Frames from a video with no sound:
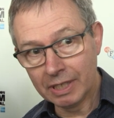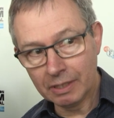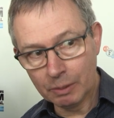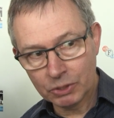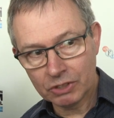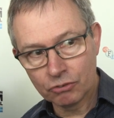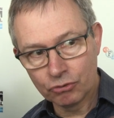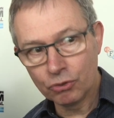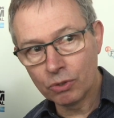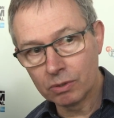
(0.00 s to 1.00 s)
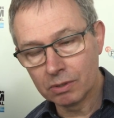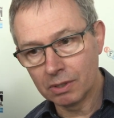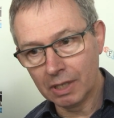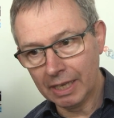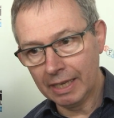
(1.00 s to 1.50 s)
It, it was
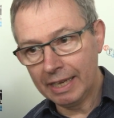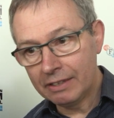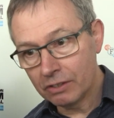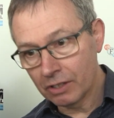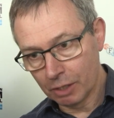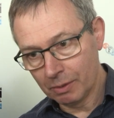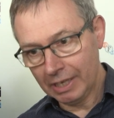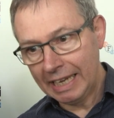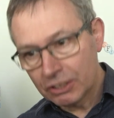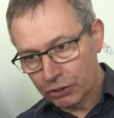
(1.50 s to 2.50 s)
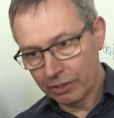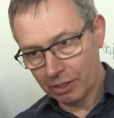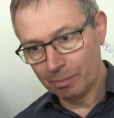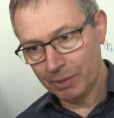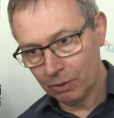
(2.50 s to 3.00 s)
drawn in the co into the
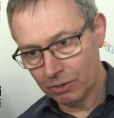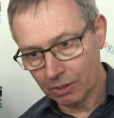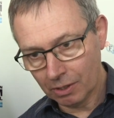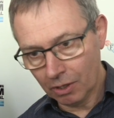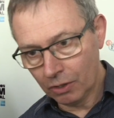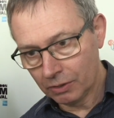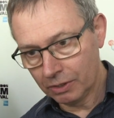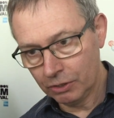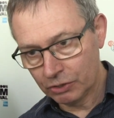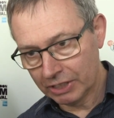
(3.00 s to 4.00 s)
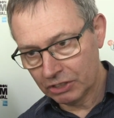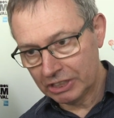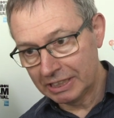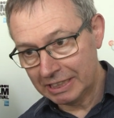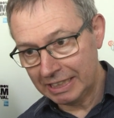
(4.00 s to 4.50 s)
computer on using
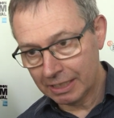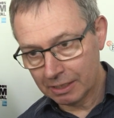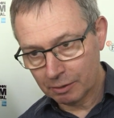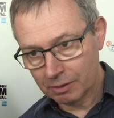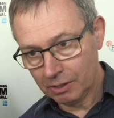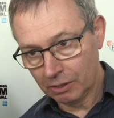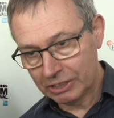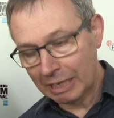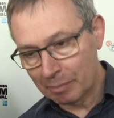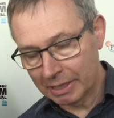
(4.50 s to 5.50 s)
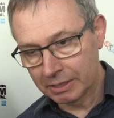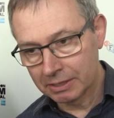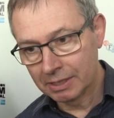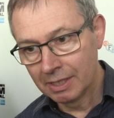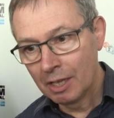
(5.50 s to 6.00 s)
Cintiq, you know, tablets,